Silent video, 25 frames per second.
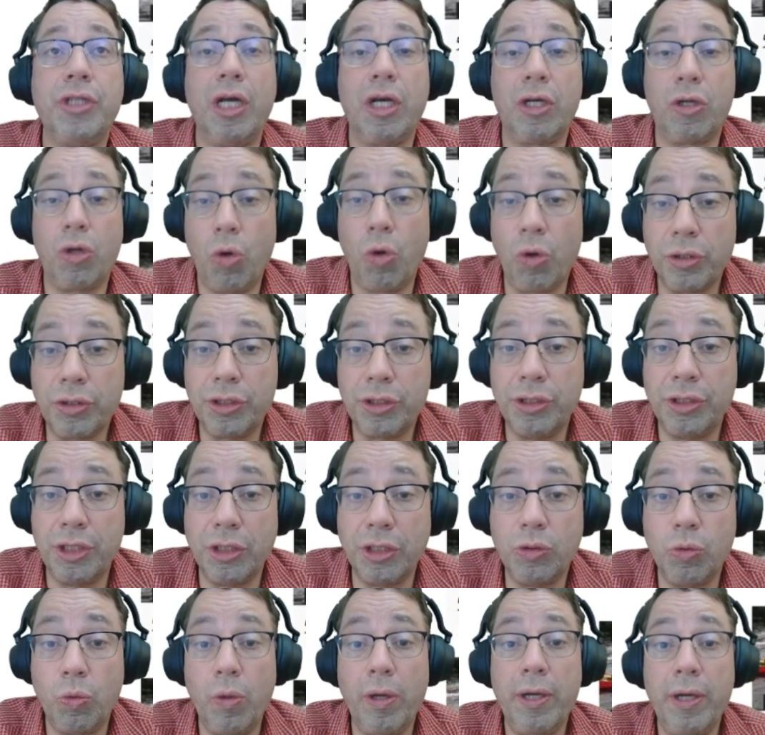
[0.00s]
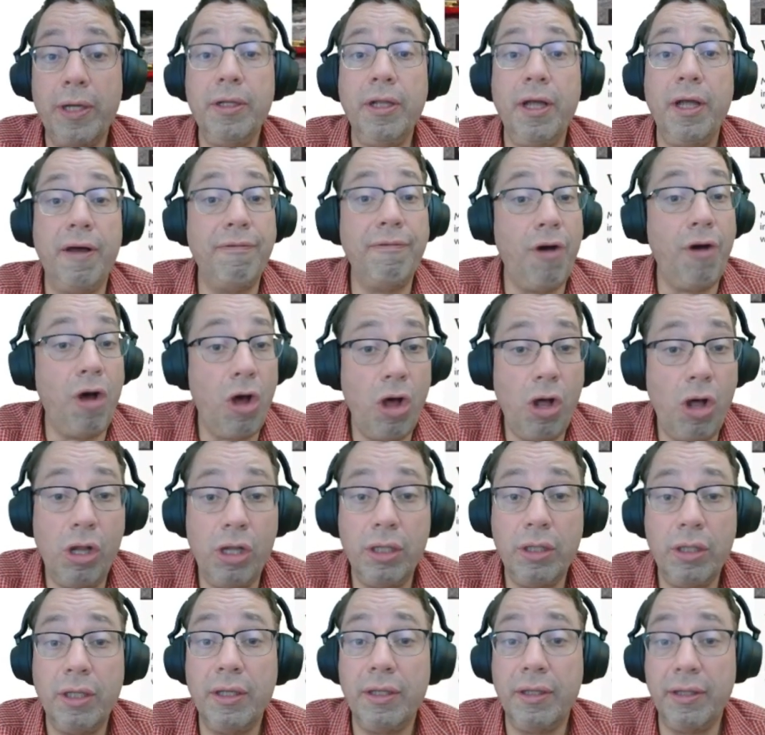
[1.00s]
courses as well of
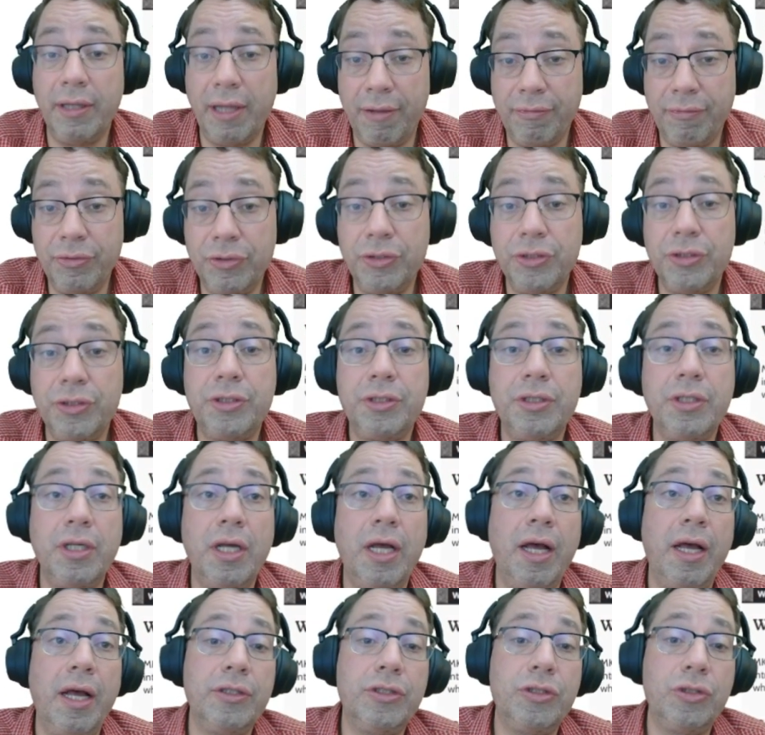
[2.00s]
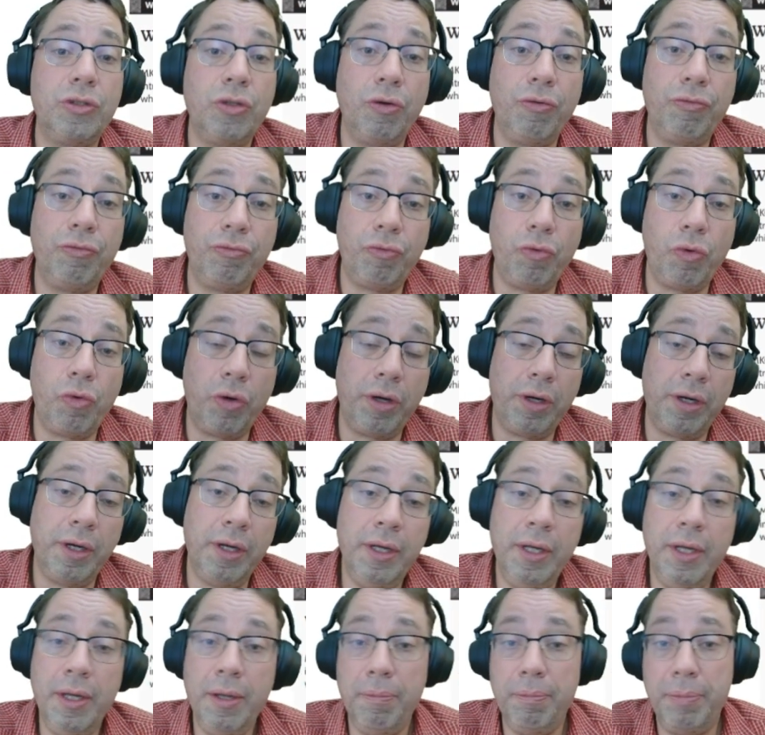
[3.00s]
all levels. So for
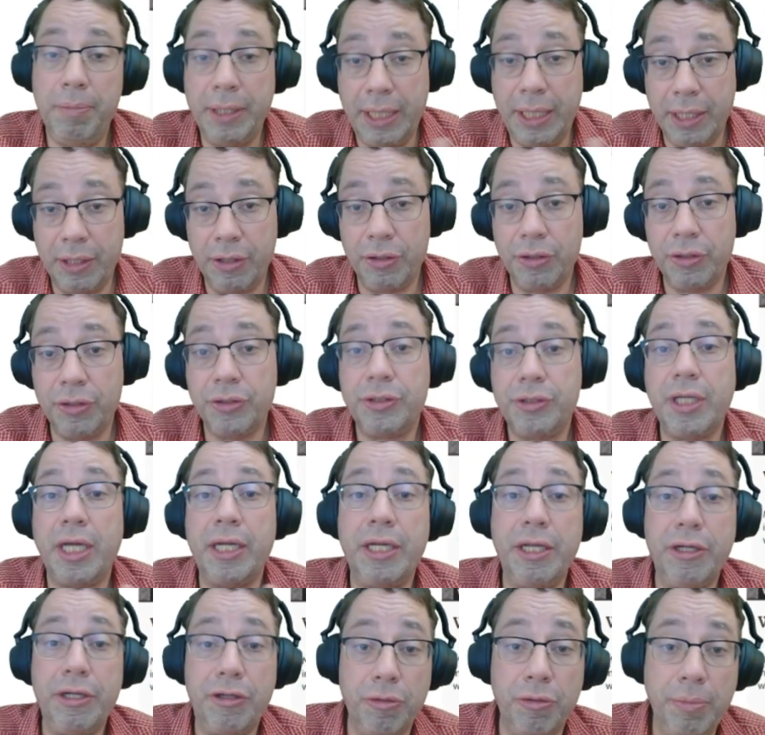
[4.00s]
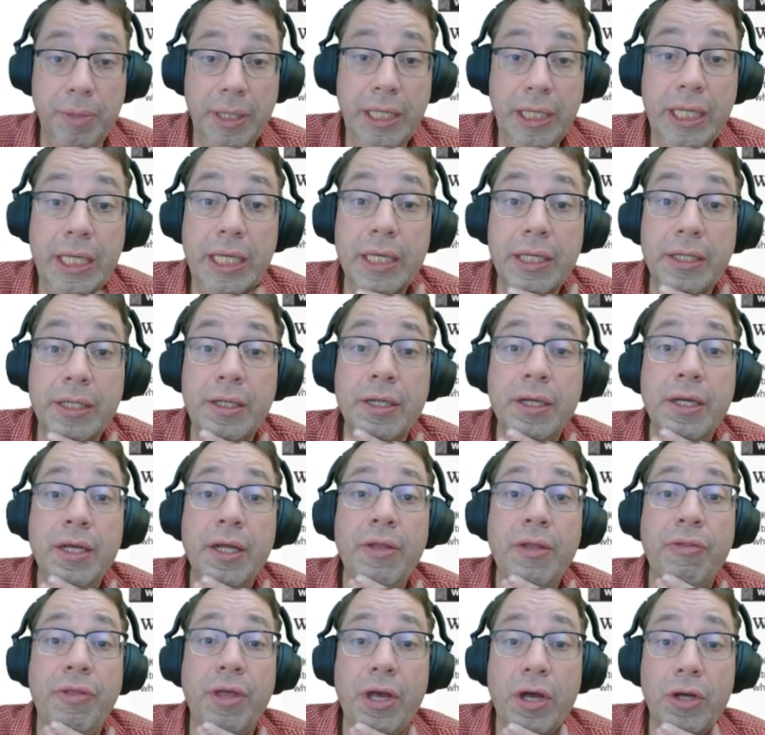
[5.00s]
beginners and intermediate,
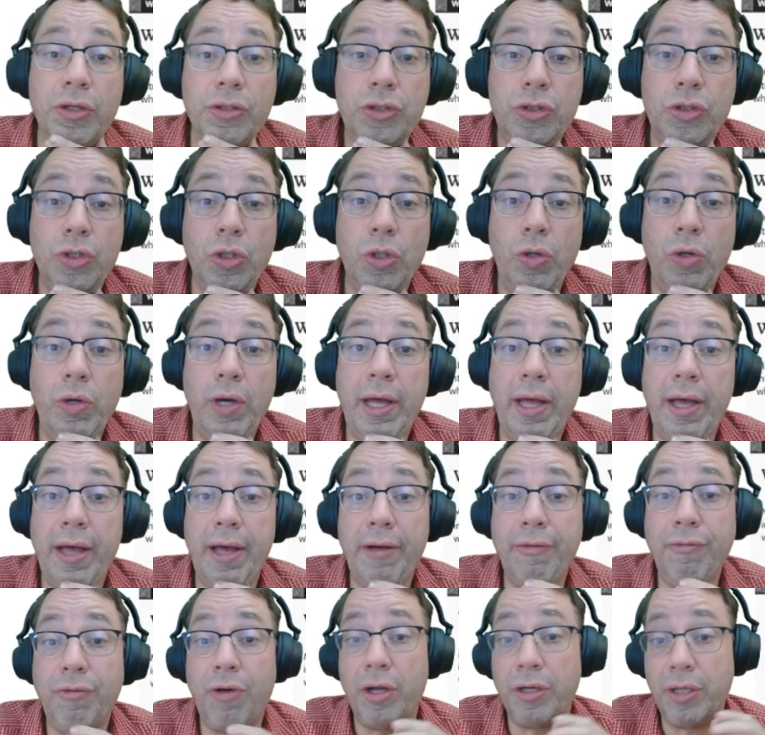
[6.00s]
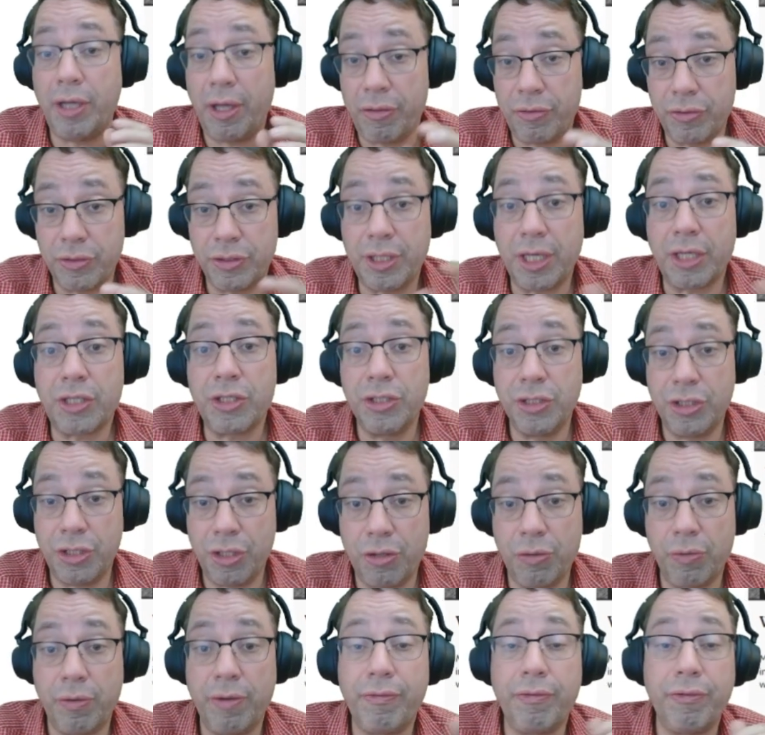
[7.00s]
they also have on other sections of
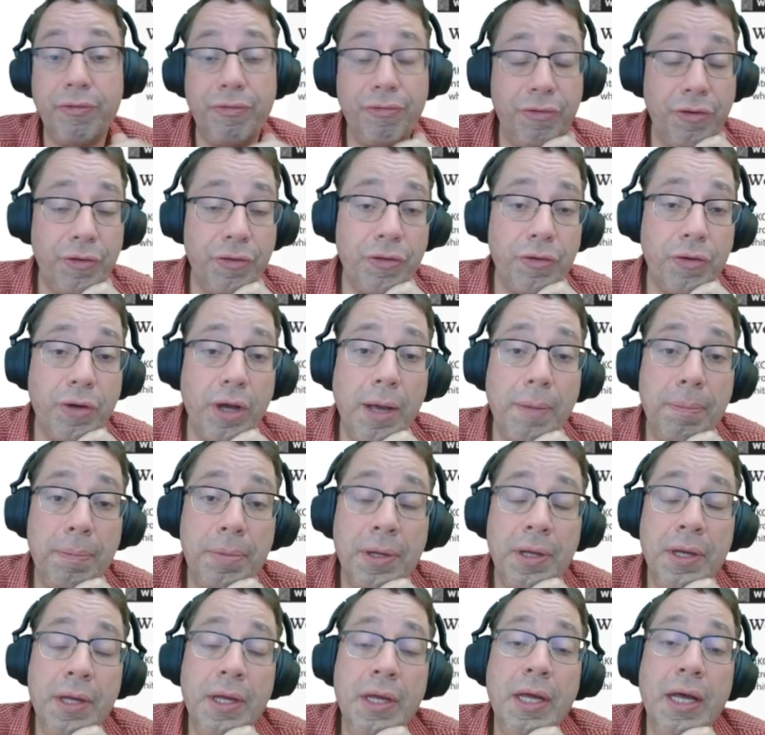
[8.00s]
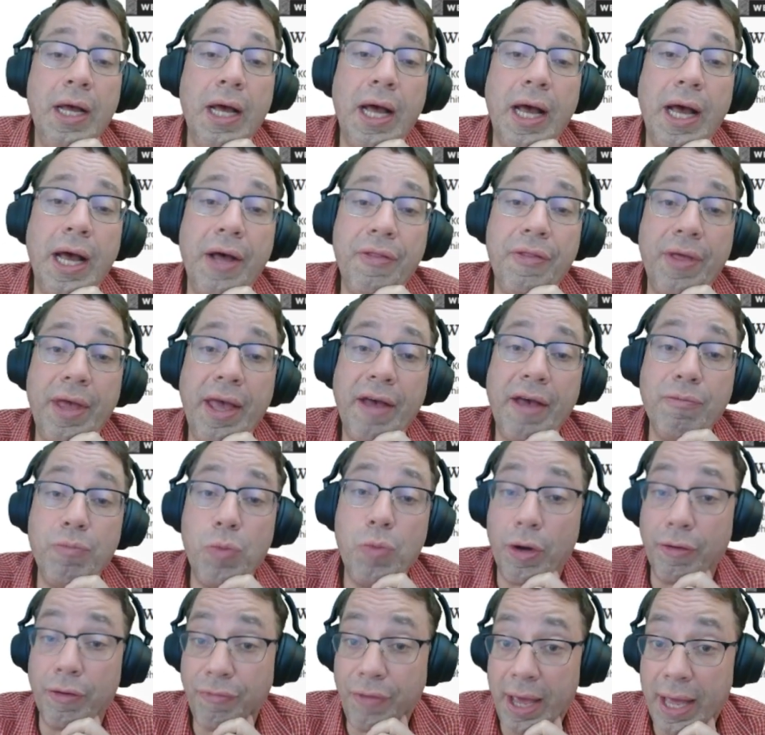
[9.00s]
the river further up, they have
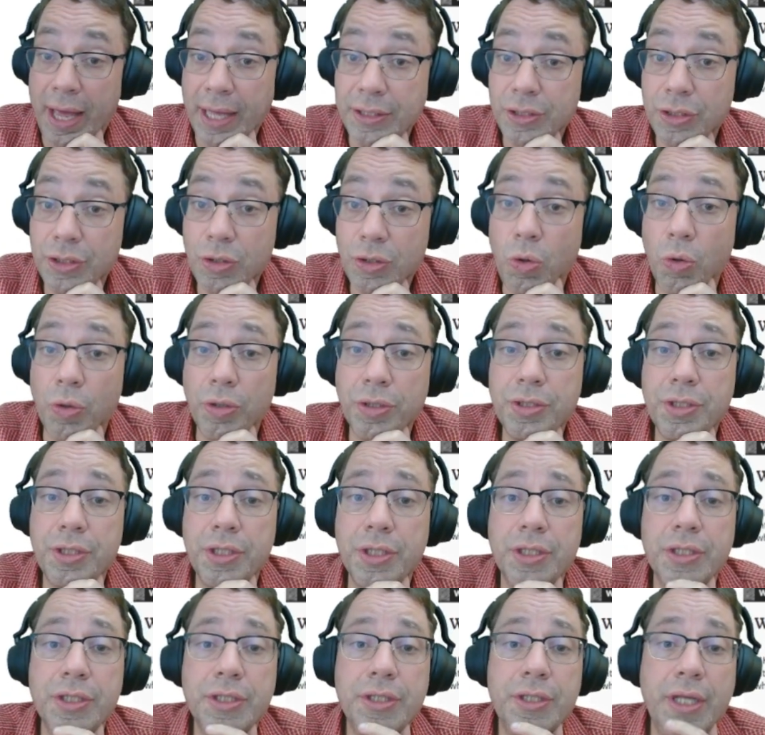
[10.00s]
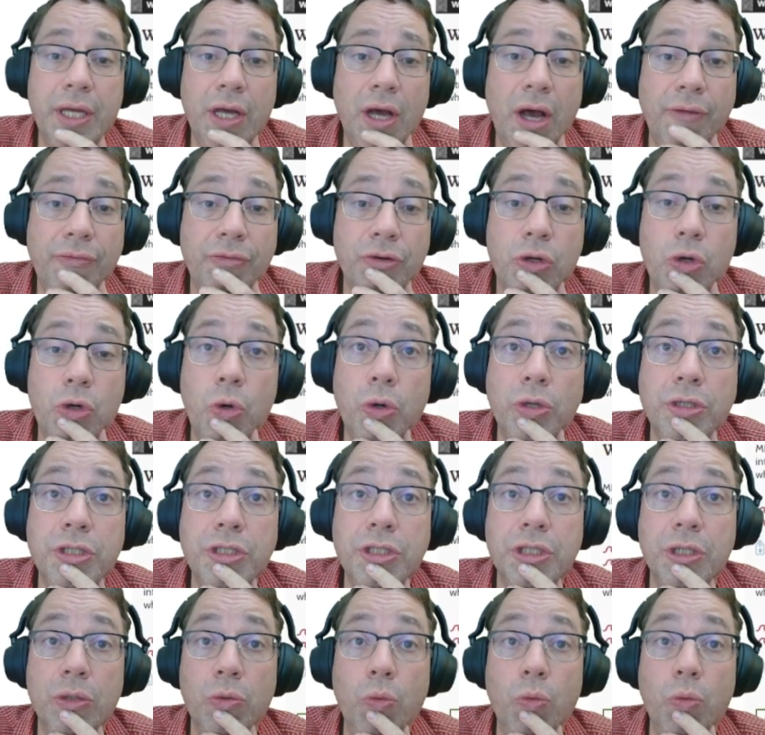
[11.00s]
more advanced courses. They offer courses in